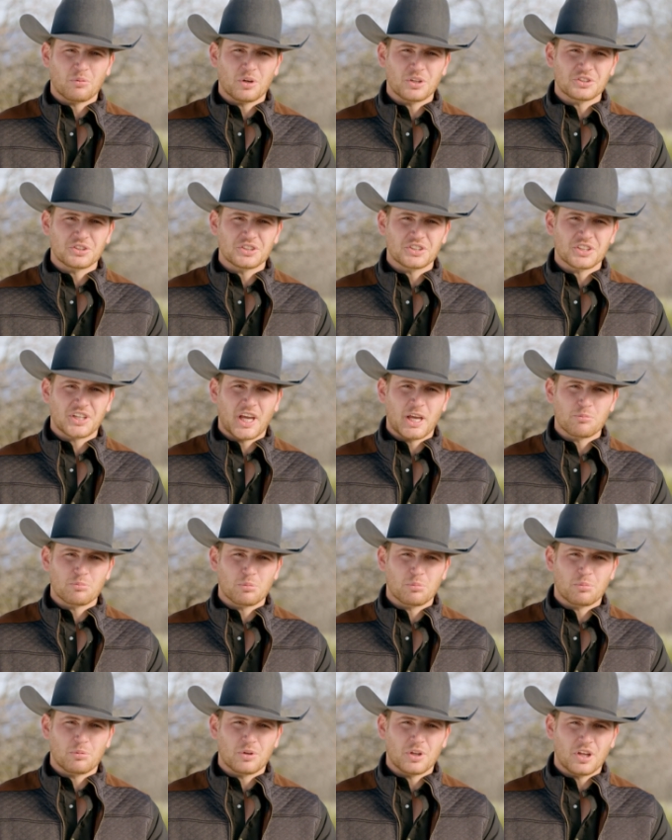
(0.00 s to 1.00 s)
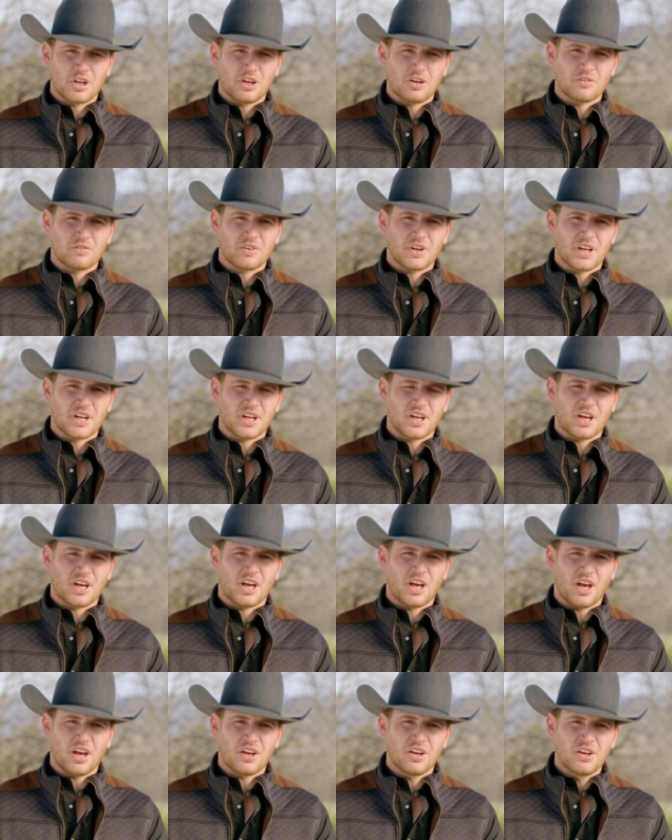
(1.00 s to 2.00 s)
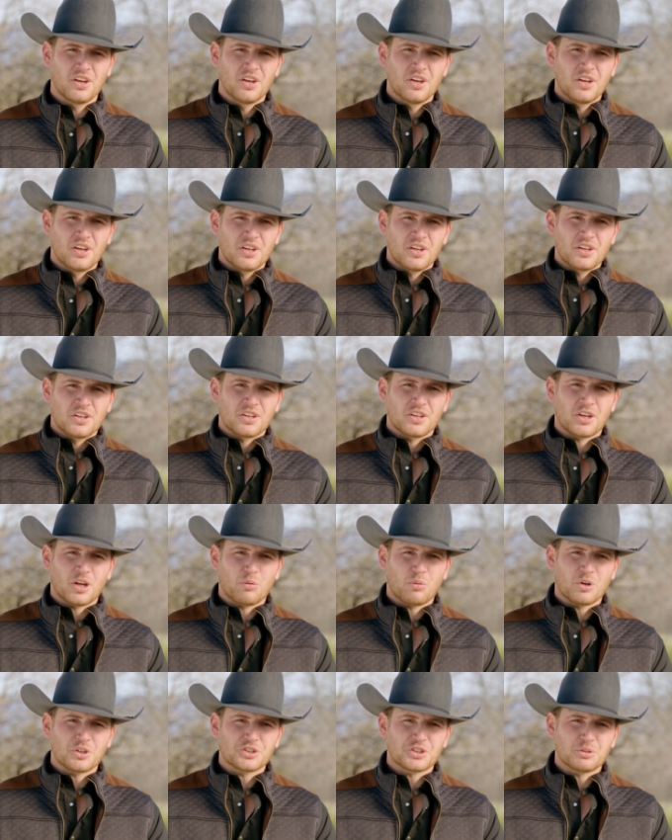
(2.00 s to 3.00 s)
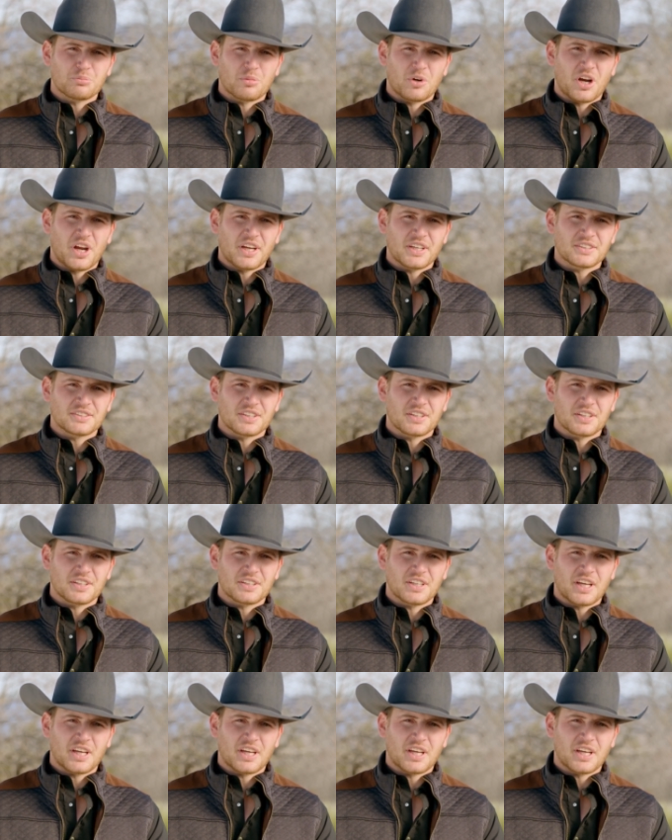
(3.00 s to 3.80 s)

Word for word: what she's capable of and uh, you know what she brings to the